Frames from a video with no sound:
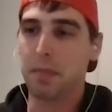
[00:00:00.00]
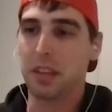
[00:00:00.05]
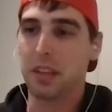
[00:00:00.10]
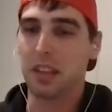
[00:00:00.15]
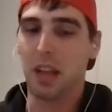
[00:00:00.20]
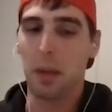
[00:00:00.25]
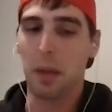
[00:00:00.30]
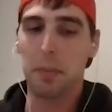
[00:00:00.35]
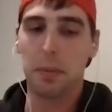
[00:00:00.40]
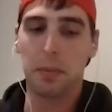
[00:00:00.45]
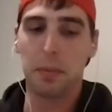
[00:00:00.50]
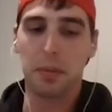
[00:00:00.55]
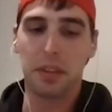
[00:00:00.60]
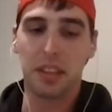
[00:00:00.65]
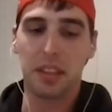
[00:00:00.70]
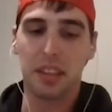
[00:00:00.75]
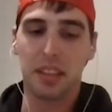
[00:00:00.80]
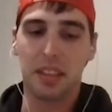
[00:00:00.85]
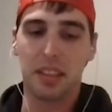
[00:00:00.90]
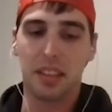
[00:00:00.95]
a lot of people
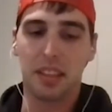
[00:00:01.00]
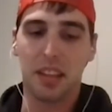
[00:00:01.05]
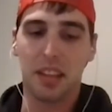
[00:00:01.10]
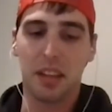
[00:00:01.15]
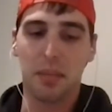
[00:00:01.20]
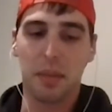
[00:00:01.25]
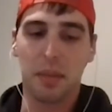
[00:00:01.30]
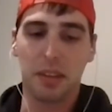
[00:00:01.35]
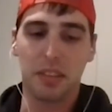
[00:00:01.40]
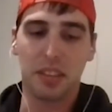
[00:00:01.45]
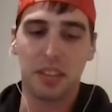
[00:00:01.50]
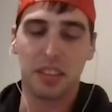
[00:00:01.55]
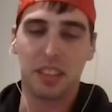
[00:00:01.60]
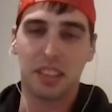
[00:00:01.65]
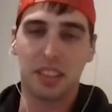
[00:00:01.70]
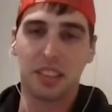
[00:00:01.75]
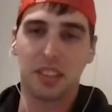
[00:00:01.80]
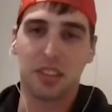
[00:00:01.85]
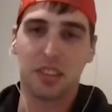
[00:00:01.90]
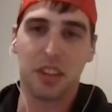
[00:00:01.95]
think the deathmatch
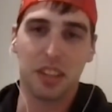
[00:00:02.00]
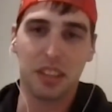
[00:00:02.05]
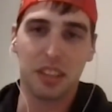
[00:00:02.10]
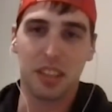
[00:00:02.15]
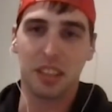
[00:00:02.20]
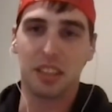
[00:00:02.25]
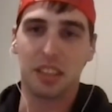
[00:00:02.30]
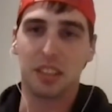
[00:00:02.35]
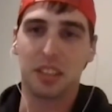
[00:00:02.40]
wrestling, they just go out there and